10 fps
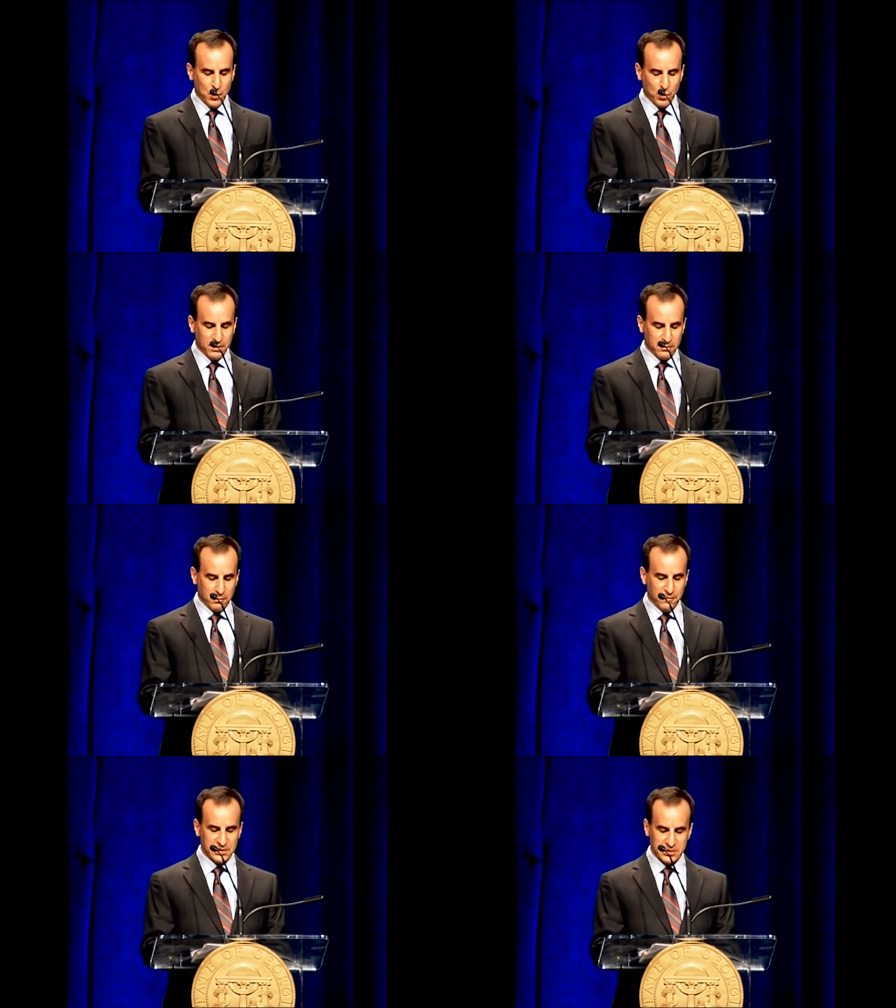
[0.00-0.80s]
When
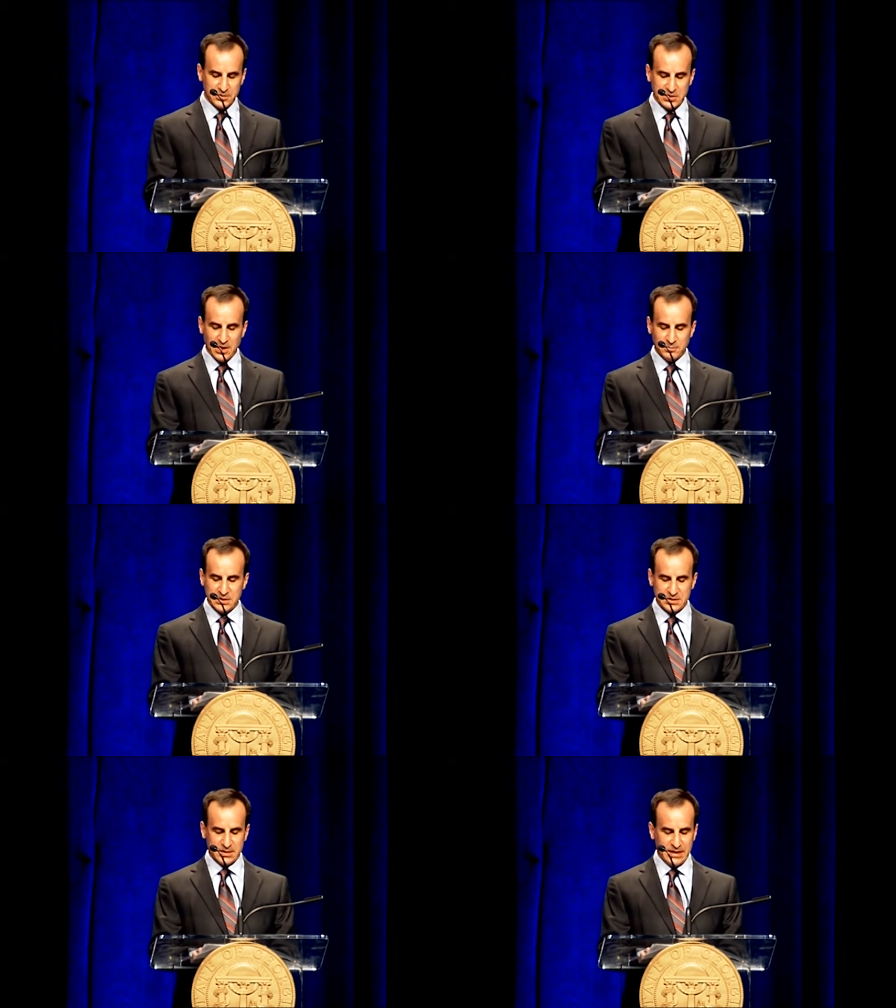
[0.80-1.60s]
visitors come
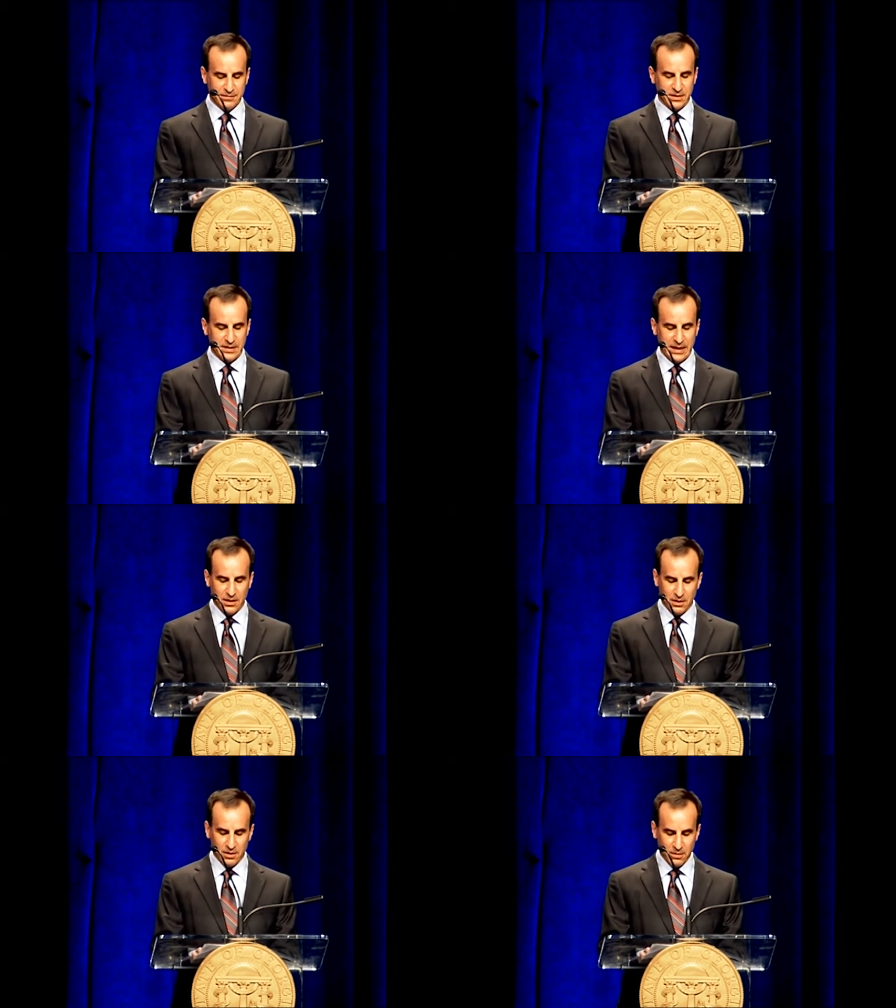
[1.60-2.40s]
to Suniva, they
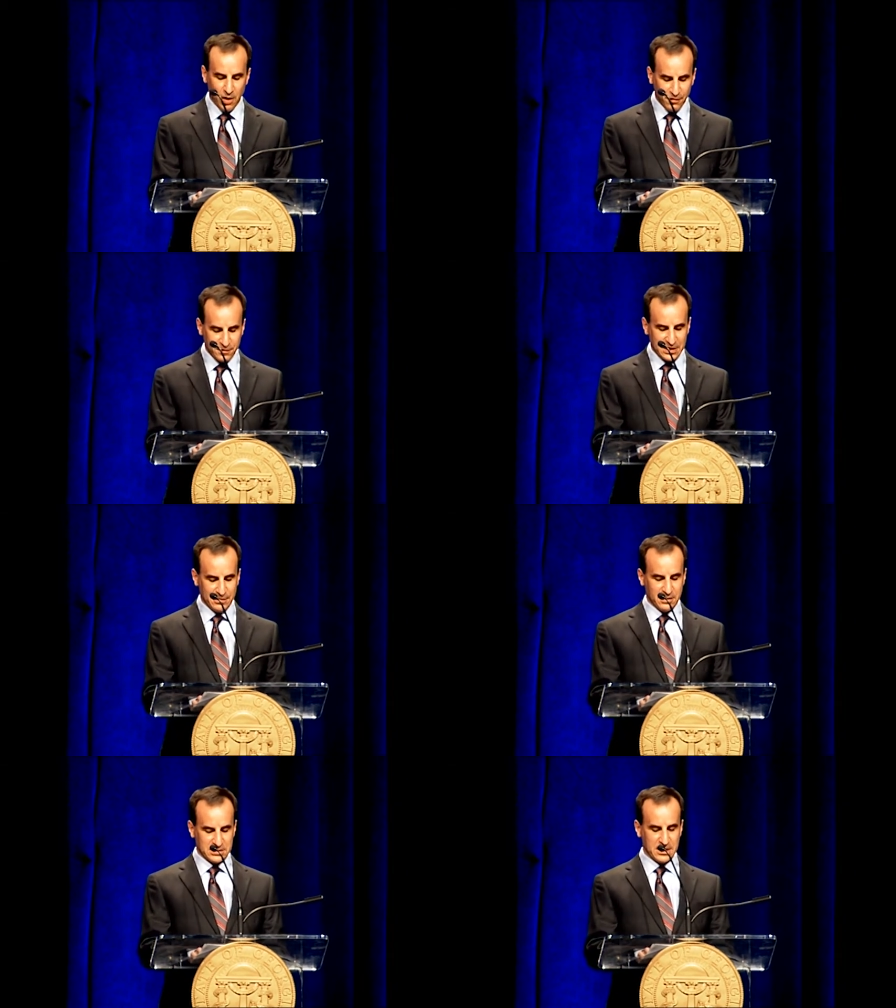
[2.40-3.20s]
often
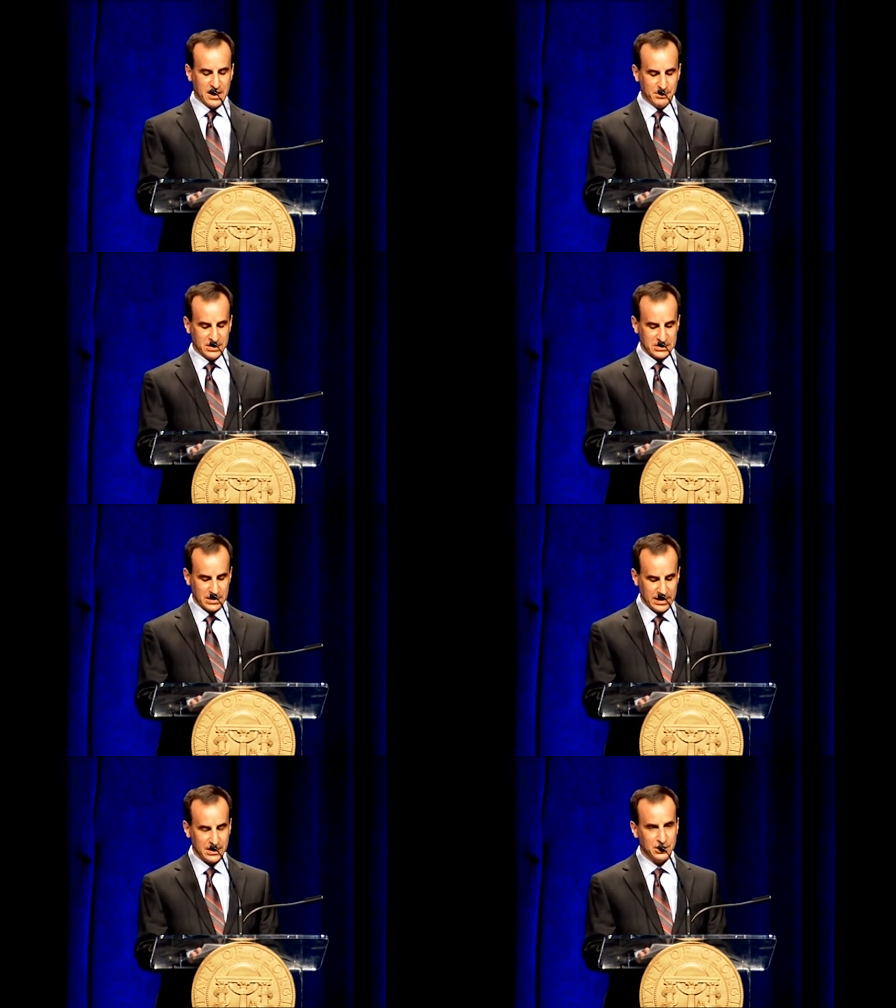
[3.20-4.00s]
give us comments
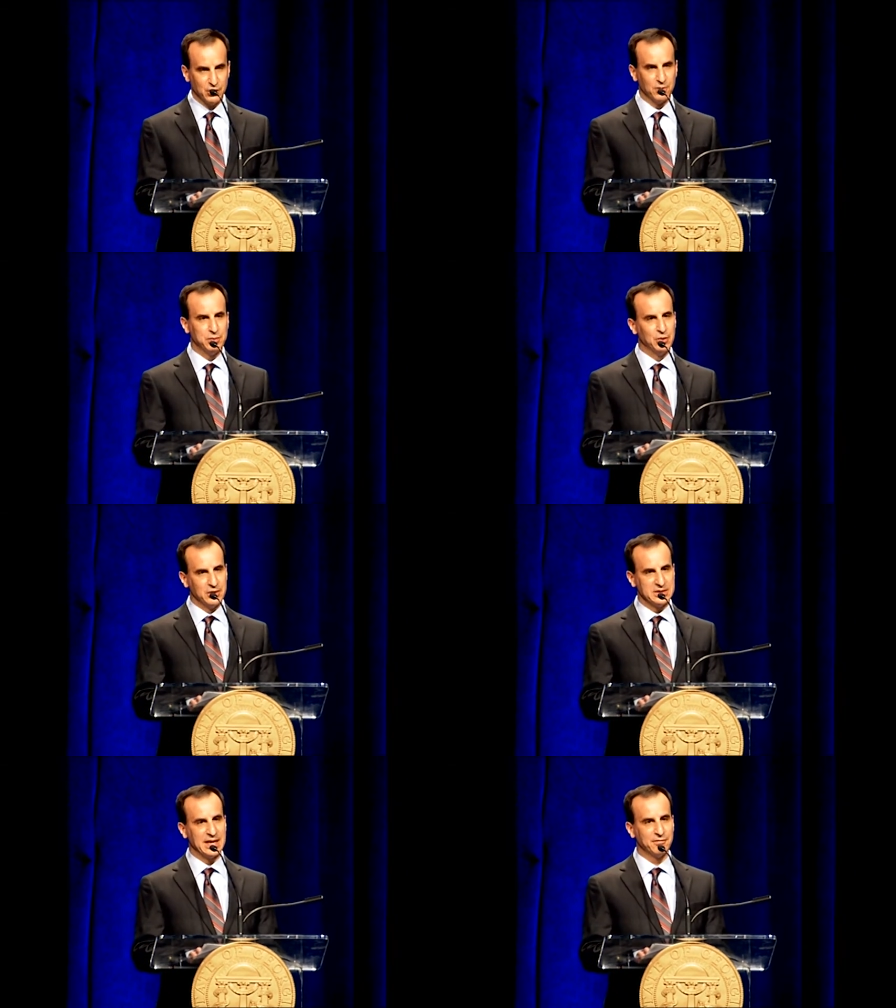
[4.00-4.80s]
like, Your
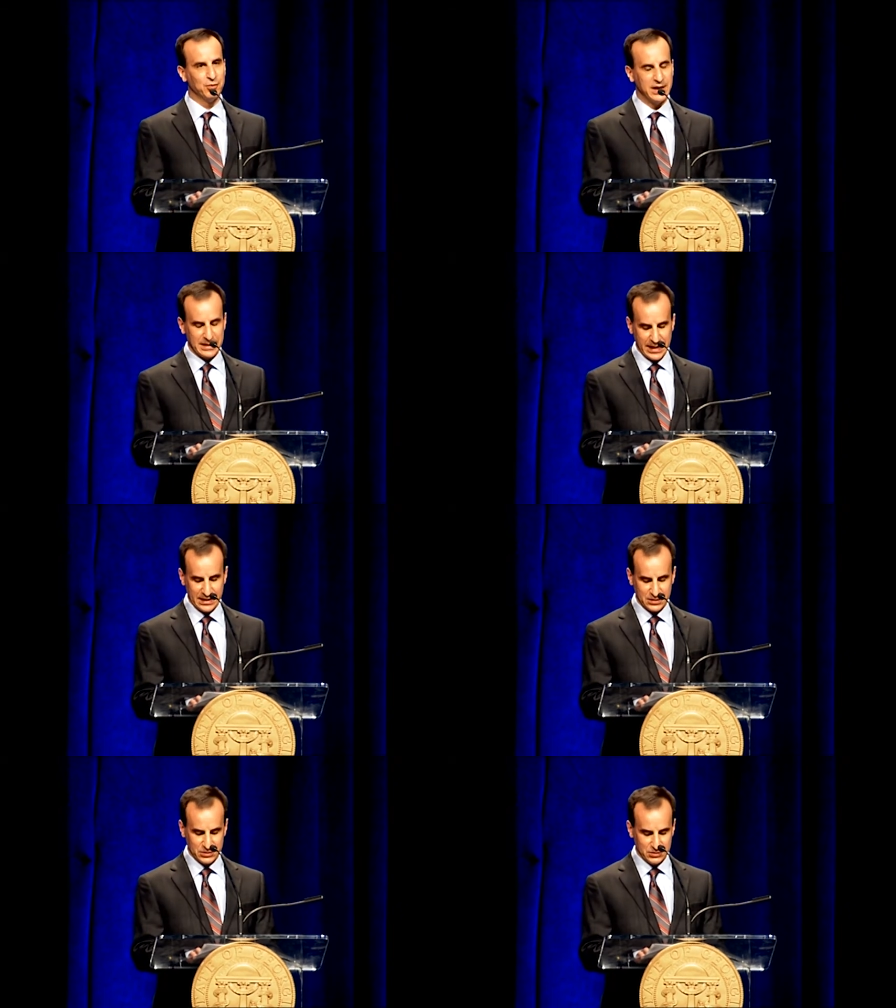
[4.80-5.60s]
employees have great
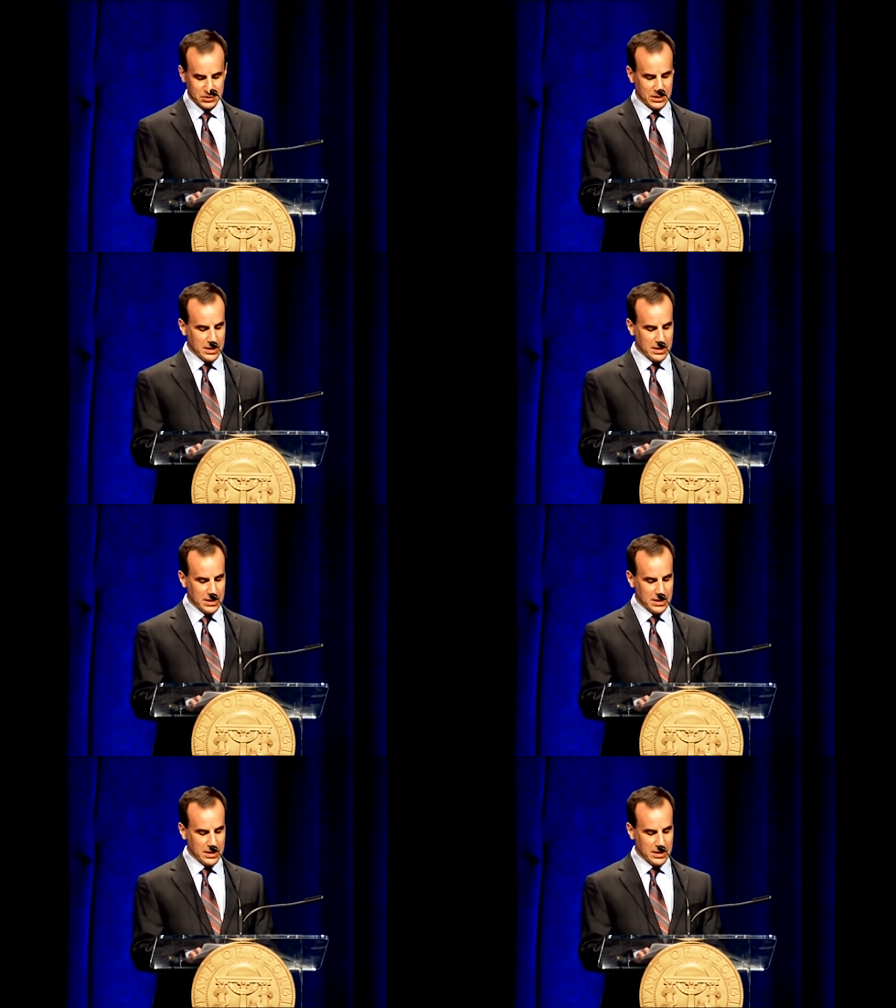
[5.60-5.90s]
attitudes.